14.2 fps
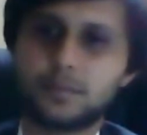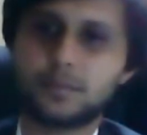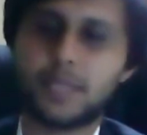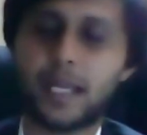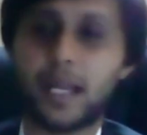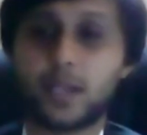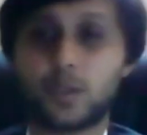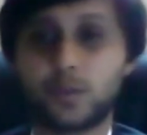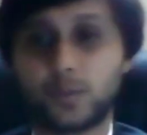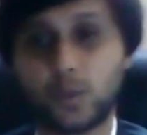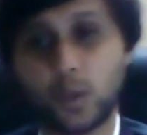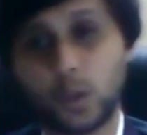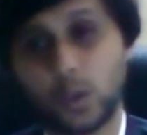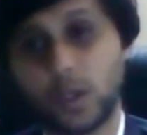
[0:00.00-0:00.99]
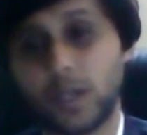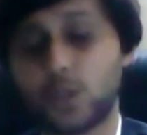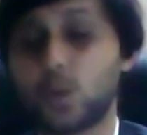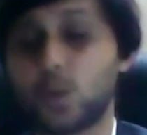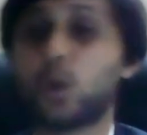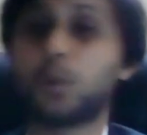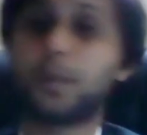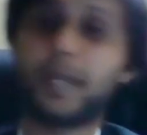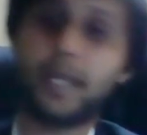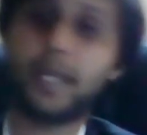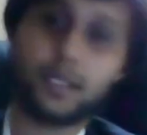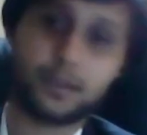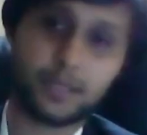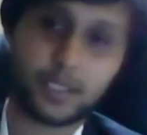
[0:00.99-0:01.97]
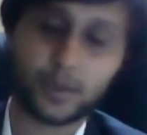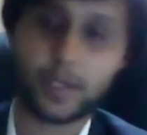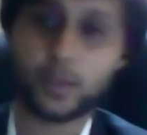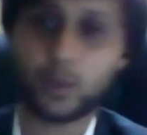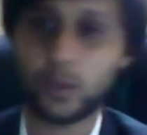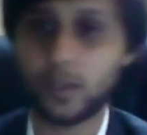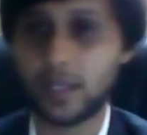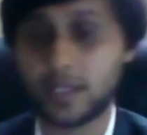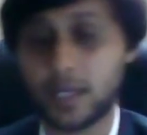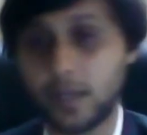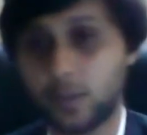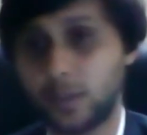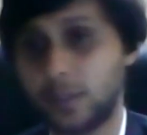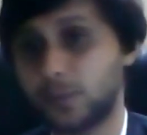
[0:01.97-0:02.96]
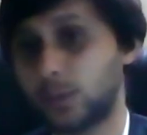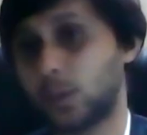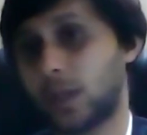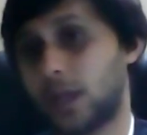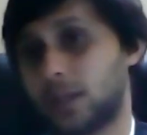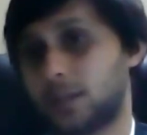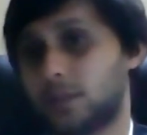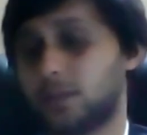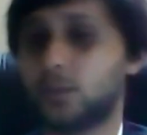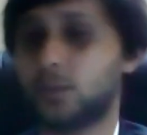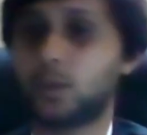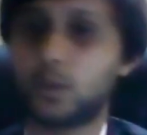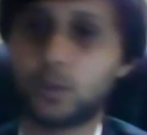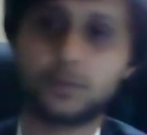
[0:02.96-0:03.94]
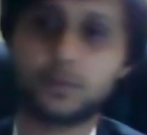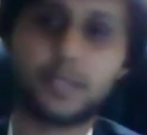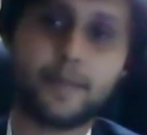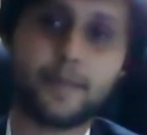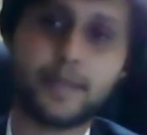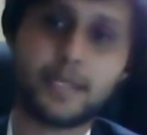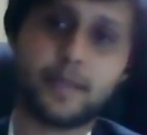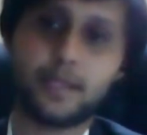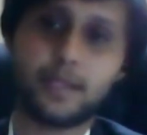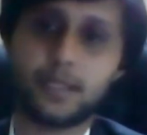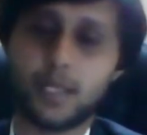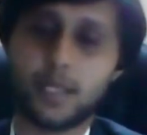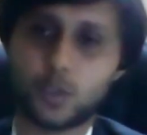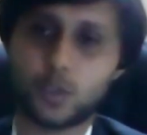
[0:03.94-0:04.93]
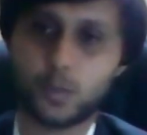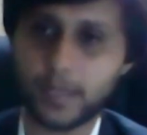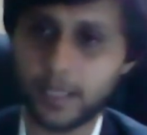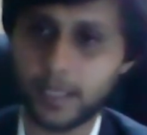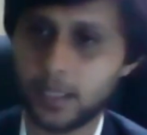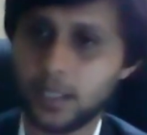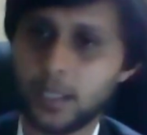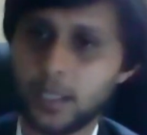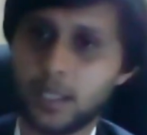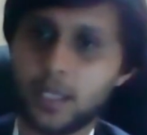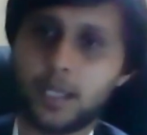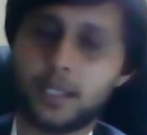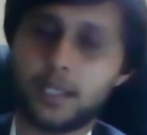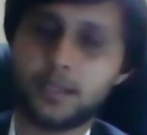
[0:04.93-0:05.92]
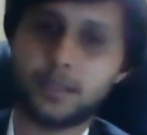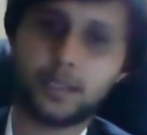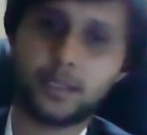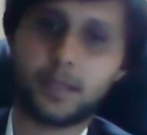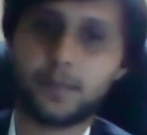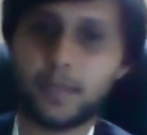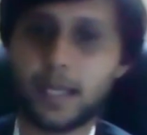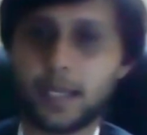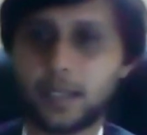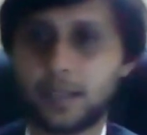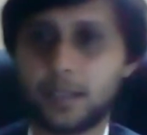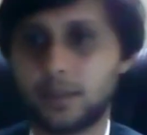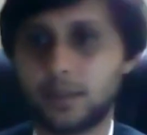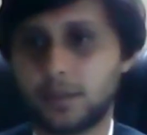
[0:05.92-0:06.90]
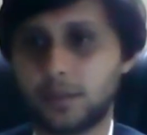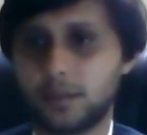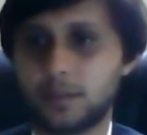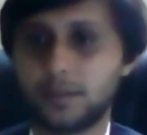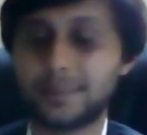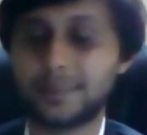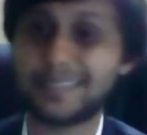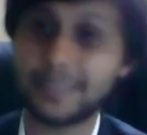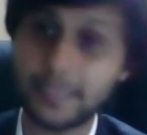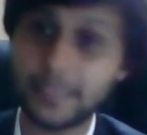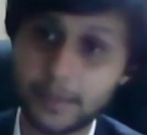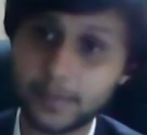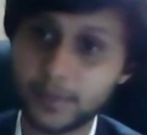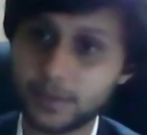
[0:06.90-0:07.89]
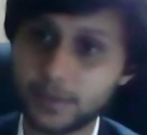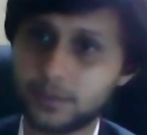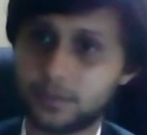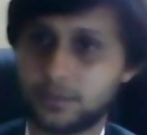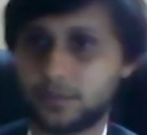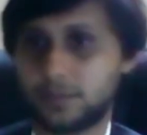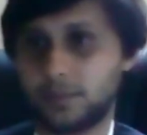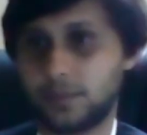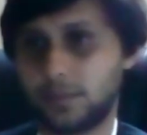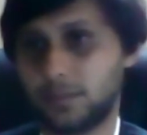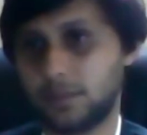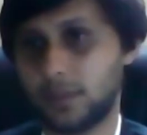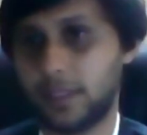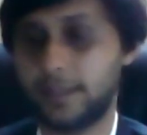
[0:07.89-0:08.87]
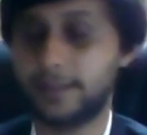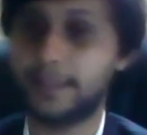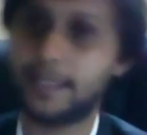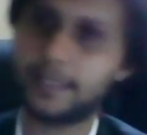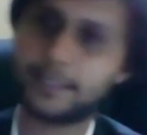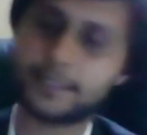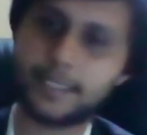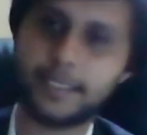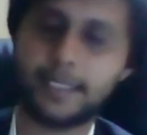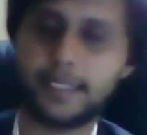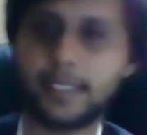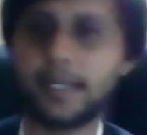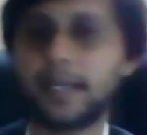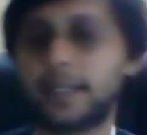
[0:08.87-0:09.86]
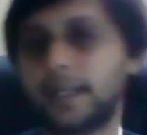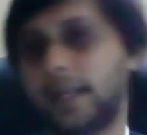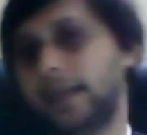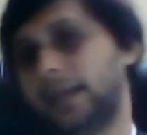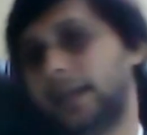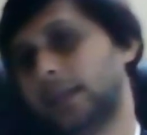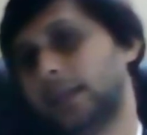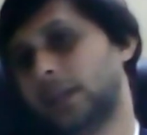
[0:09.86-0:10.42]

Then I used to, 4 o'clock I used to go to play. That's what I told you. I studied only 4 hours, 4 to 7, 7:30 I used to play, and then come back, sleep, and then study again at night.